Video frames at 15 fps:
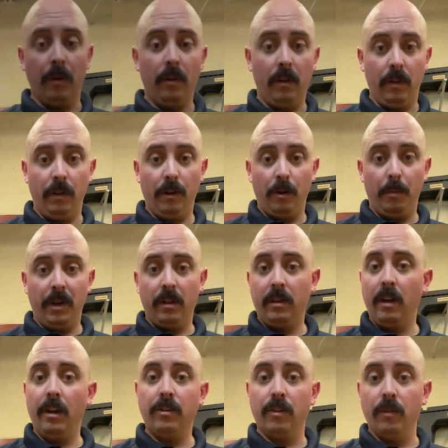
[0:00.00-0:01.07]
a little bit of the
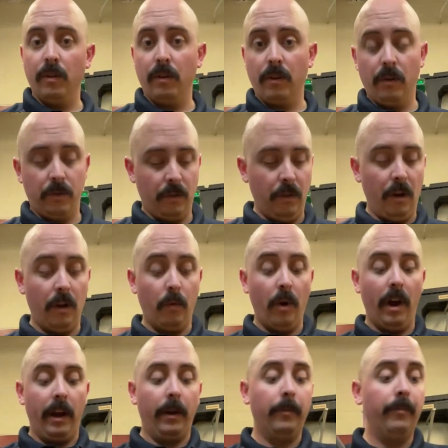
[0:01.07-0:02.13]
engine oil goes a long
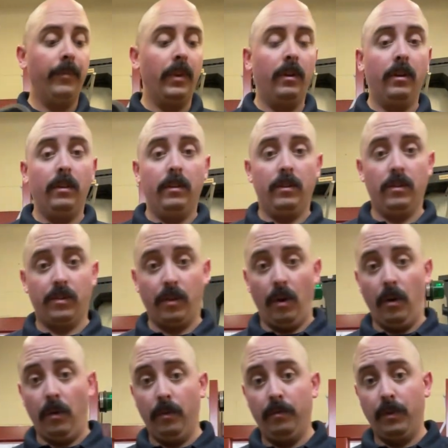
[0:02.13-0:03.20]
way.
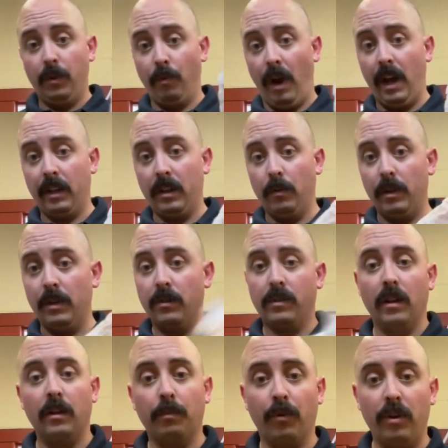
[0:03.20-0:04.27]
So the rag that we used
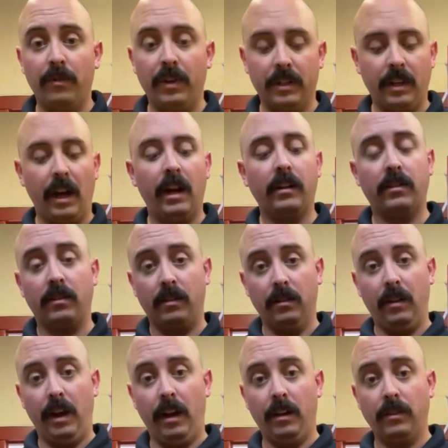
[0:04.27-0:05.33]
on the previous axe still
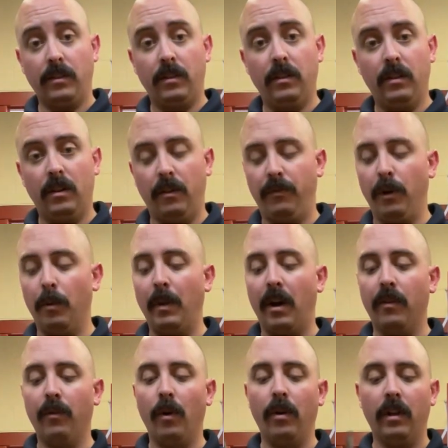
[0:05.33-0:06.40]
has a fair amount
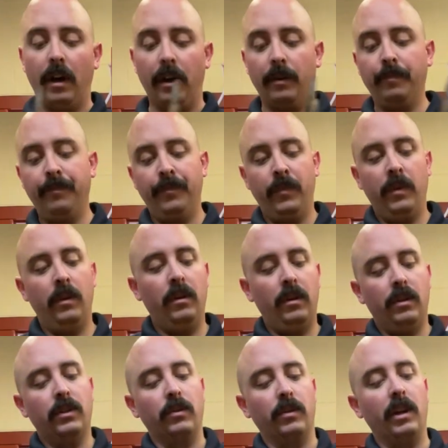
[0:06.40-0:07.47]
of oil on it.
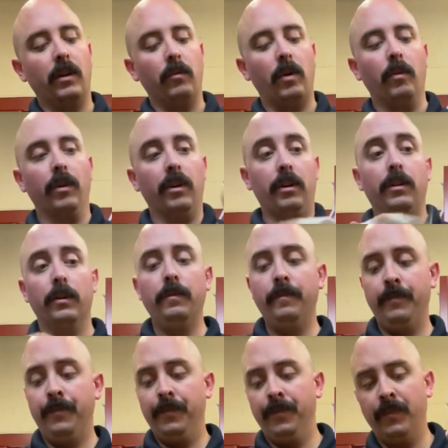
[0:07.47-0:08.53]
So again, what we're going to do
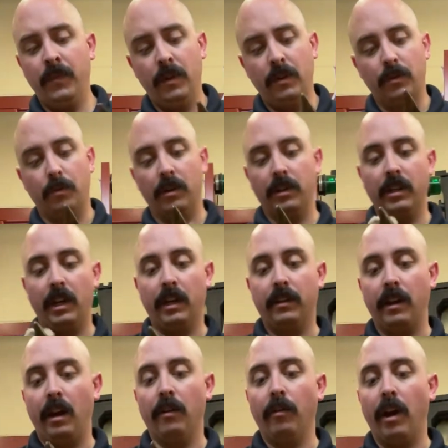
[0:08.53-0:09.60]
is we're going to take
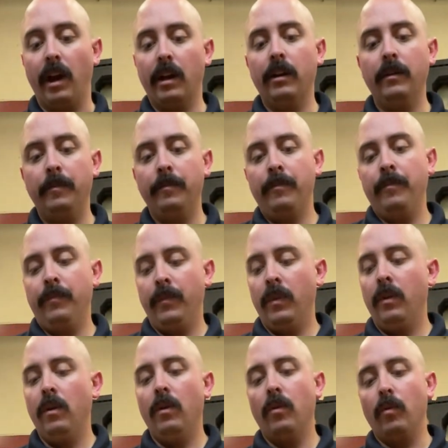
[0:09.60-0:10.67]
that rag
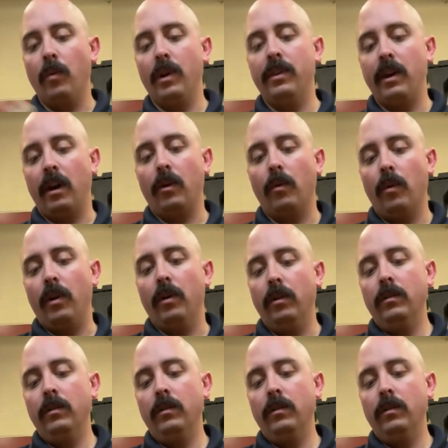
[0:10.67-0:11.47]
with that oil,